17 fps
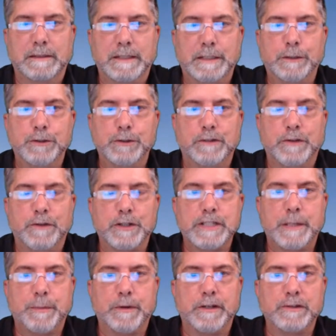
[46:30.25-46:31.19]
the Illusion of Our
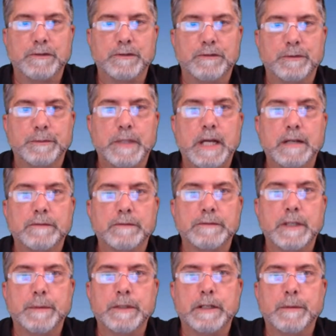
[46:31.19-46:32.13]
Separation from
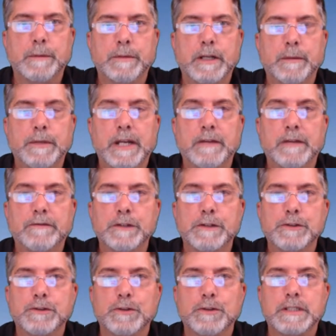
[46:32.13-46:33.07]
Love,
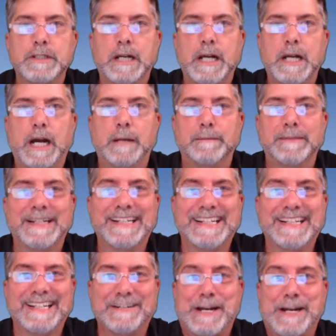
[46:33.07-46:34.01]
www.fearisachoice.com.
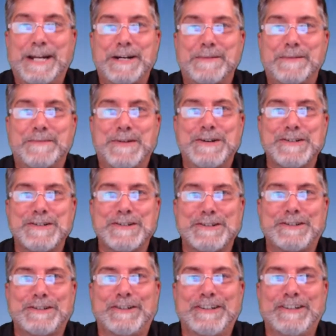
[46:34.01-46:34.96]
Quick
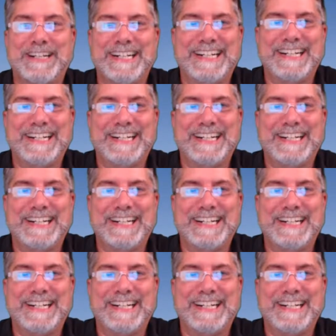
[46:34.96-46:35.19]
commercial.